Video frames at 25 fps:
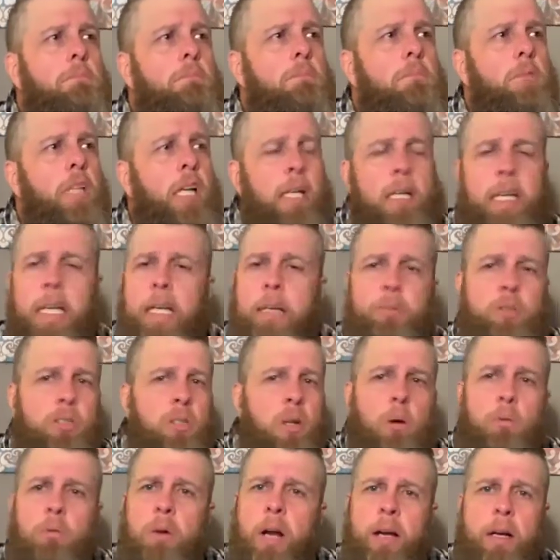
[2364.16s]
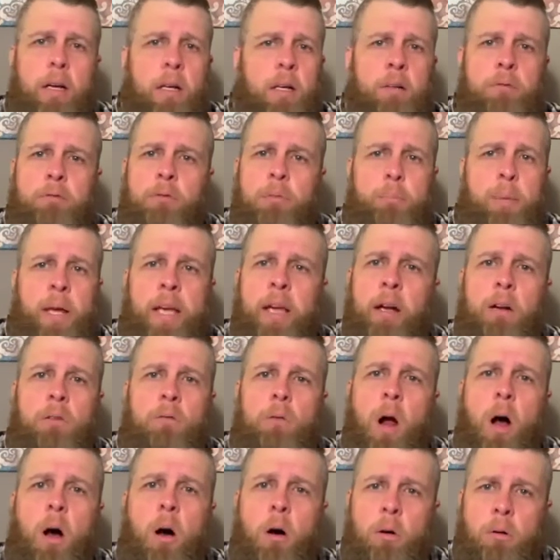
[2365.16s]
It keeps no record of being
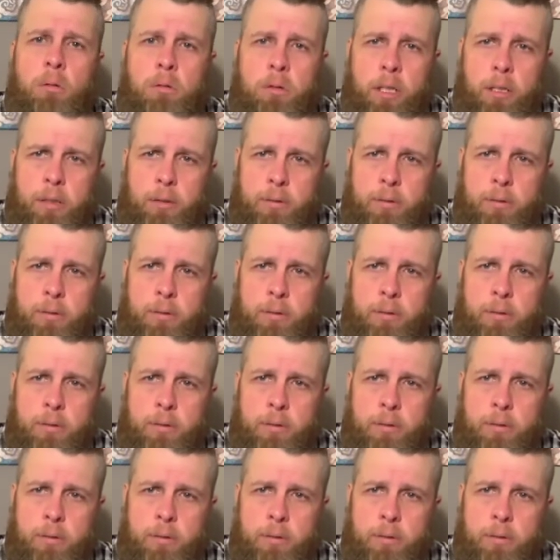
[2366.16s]
wronged.